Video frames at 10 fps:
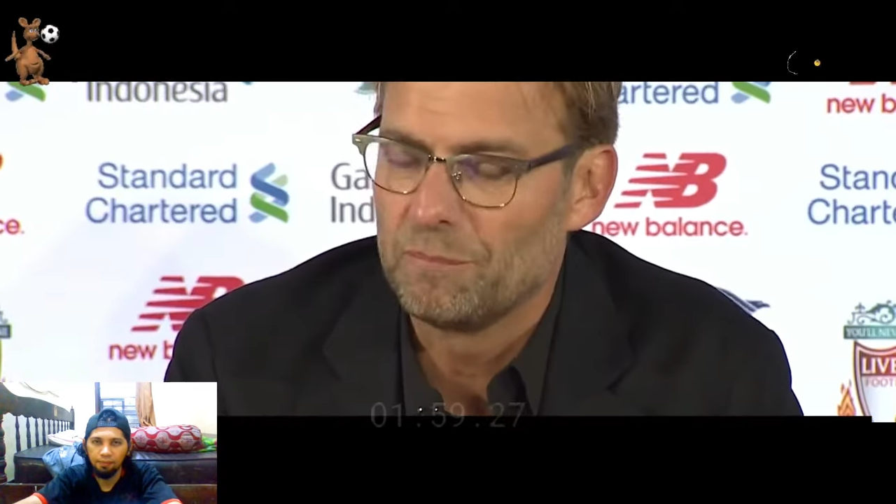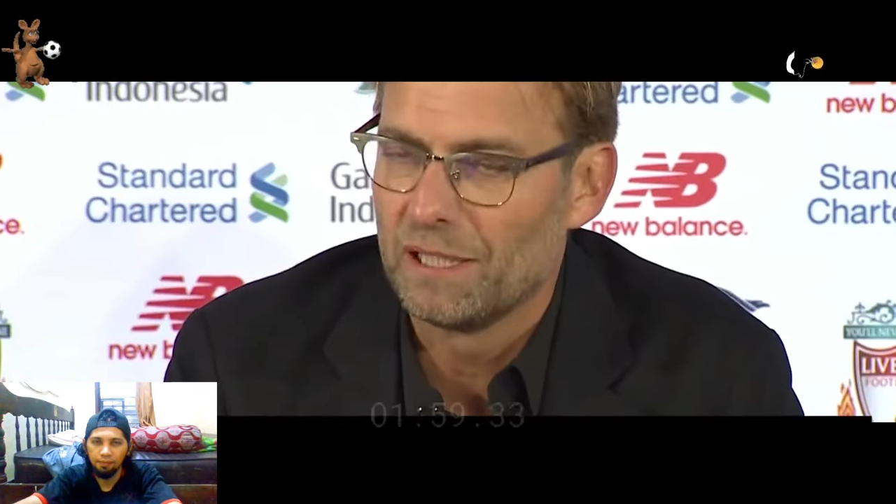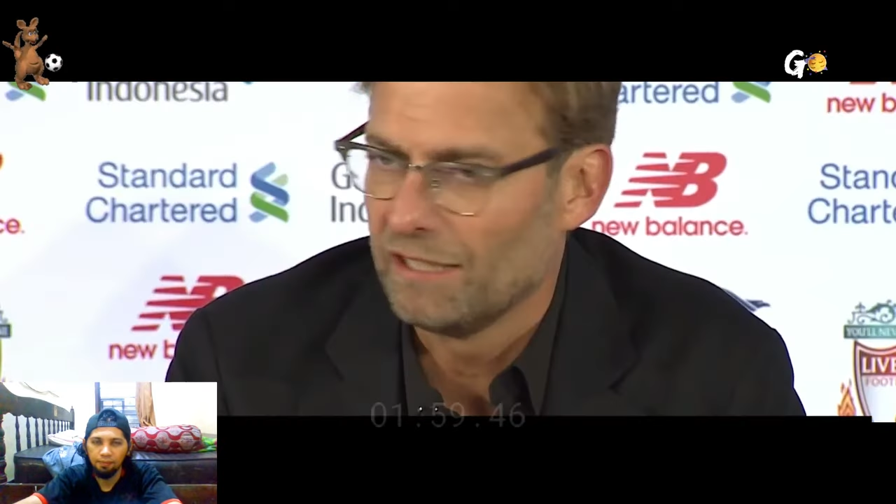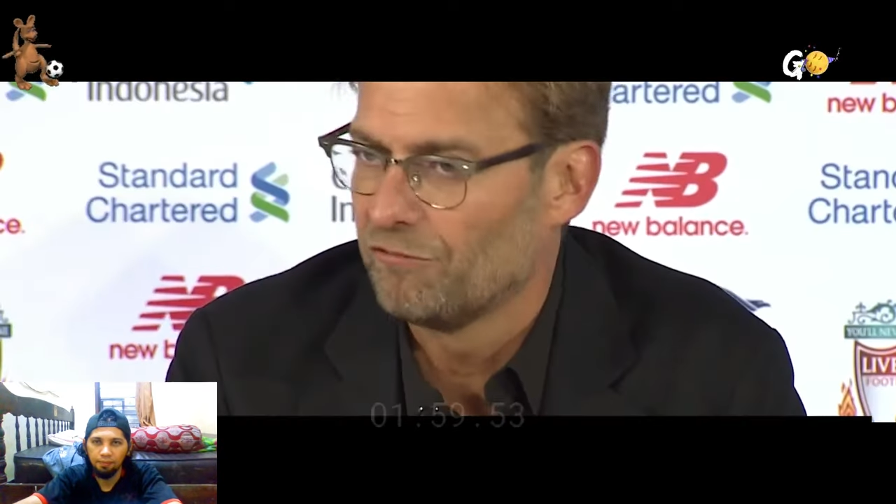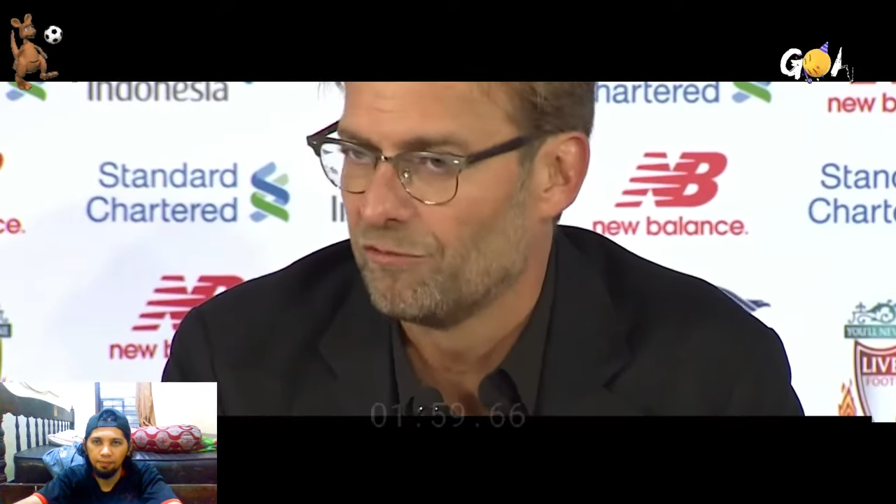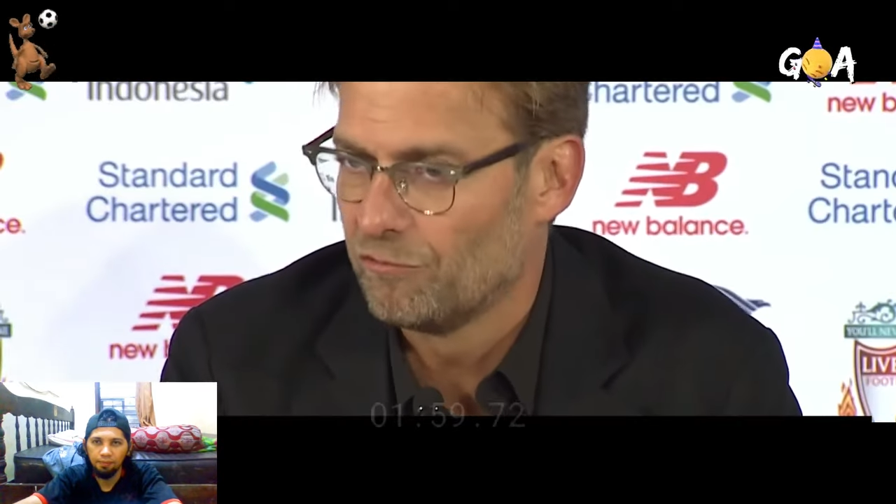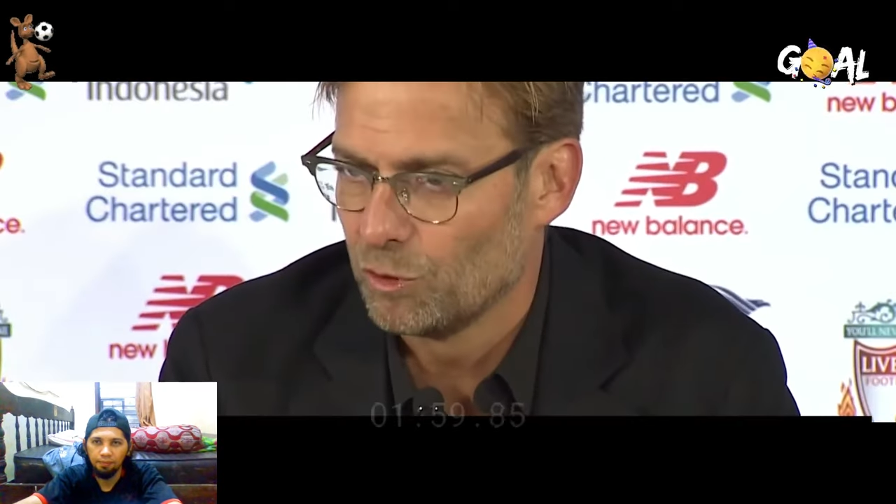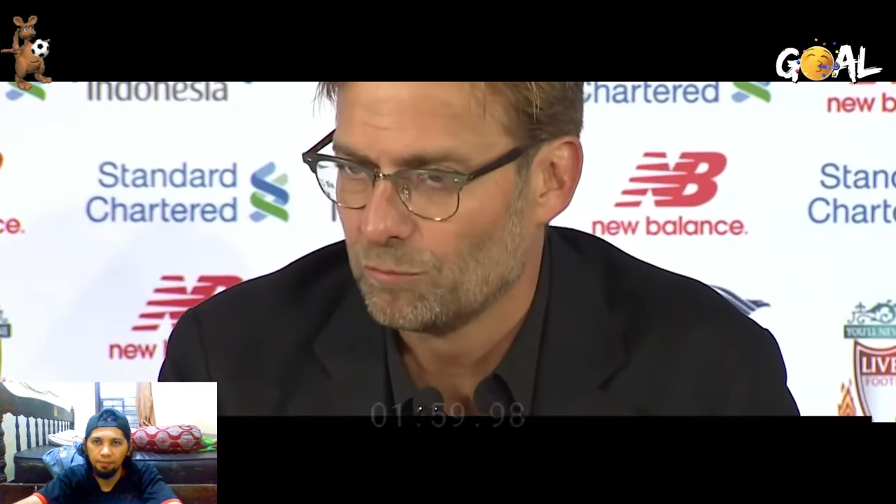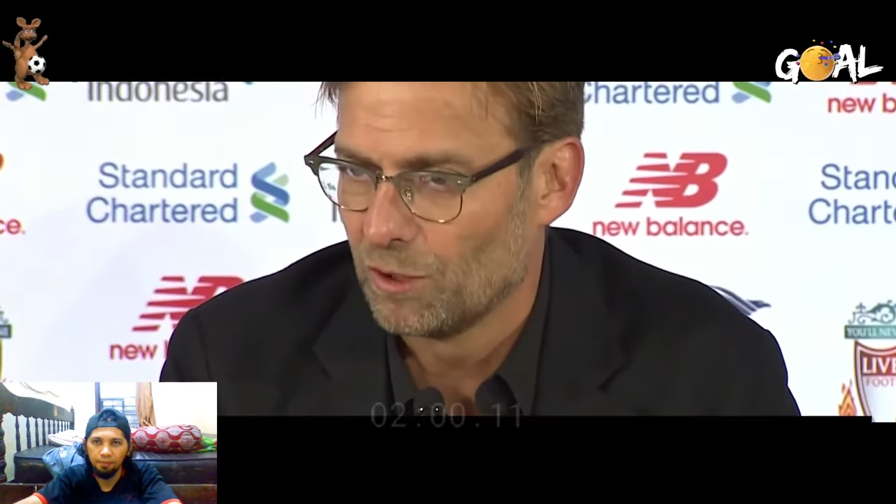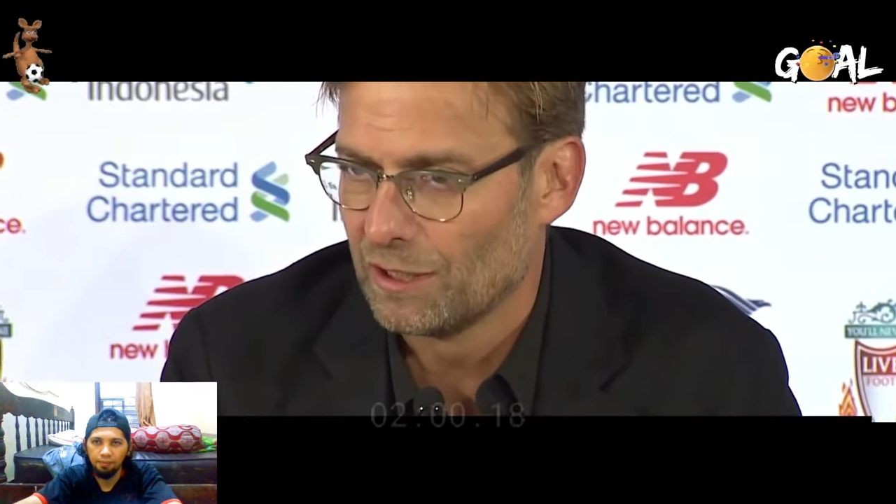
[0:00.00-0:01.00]
The
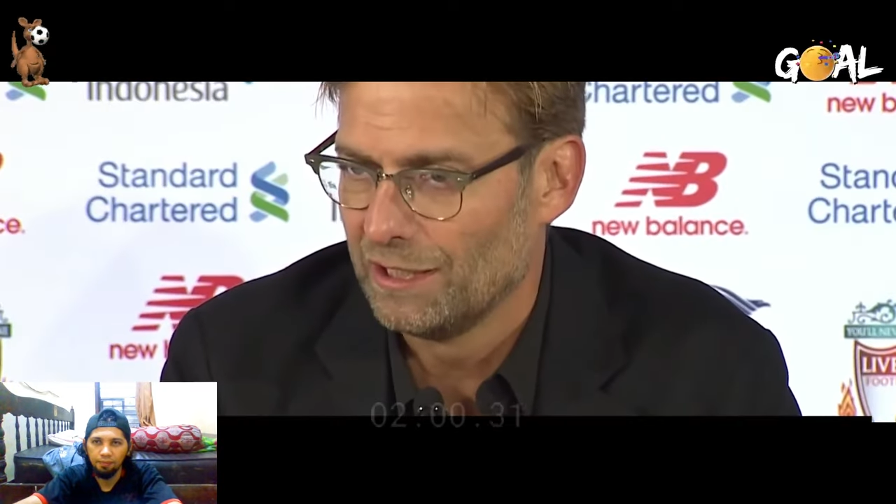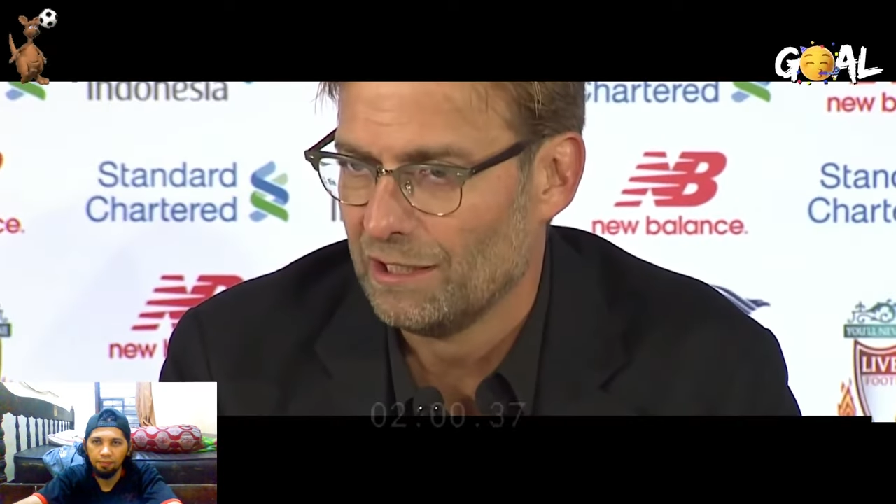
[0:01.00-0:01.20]
culmination of the